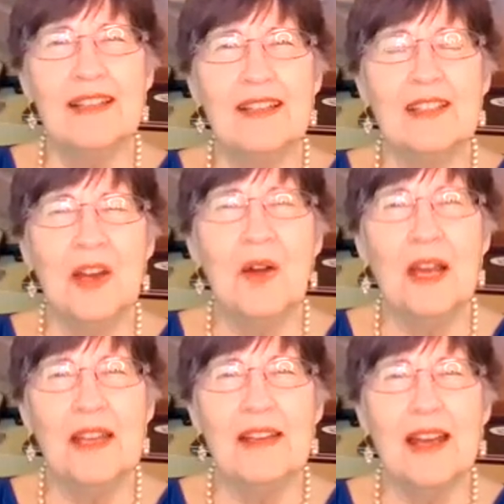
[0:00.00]
no,
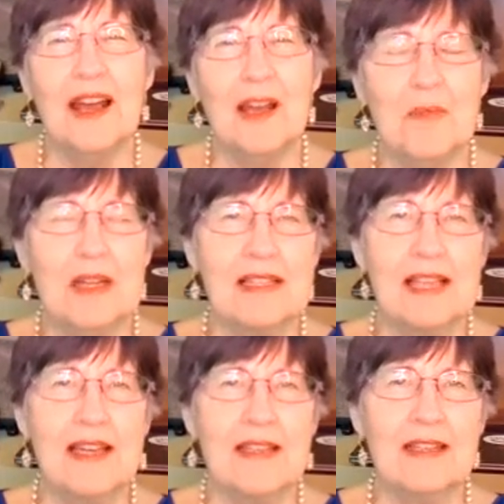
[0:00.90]
I must
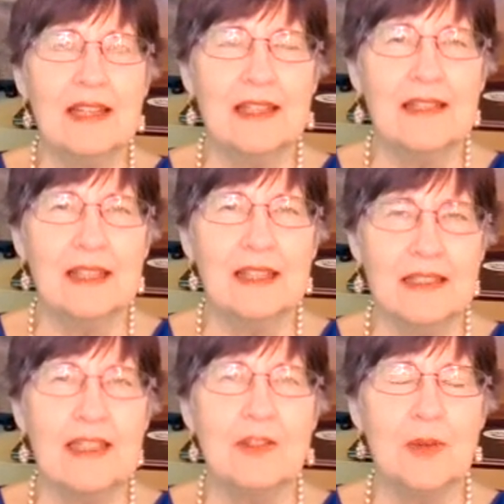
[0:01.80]
say that it
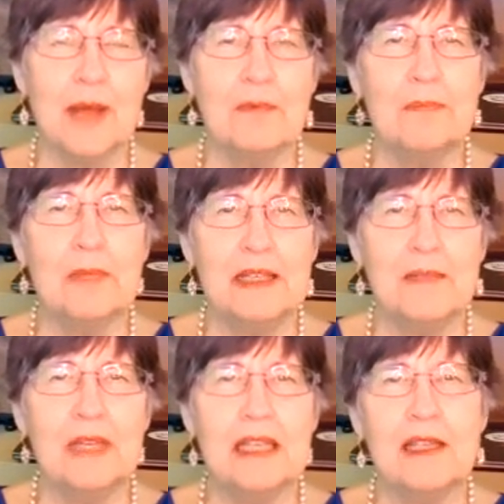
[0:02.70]
did grab me
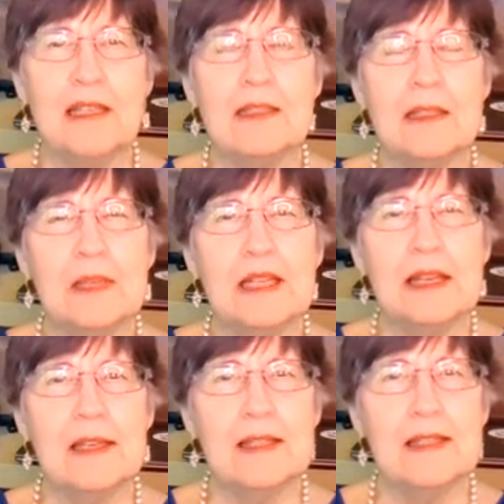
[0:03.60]
immediately,
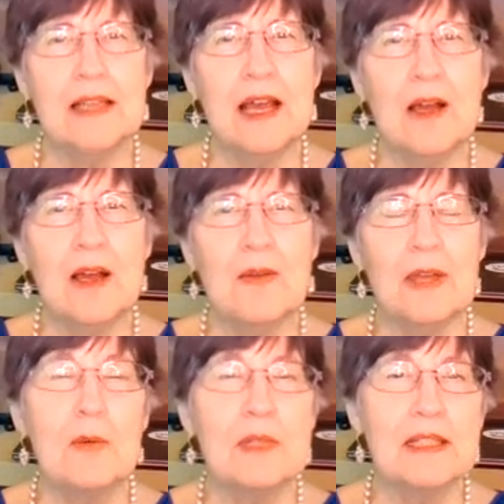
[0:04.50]
because
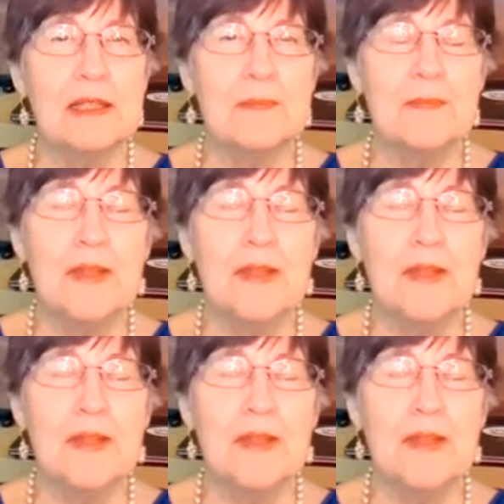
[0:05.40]
it was a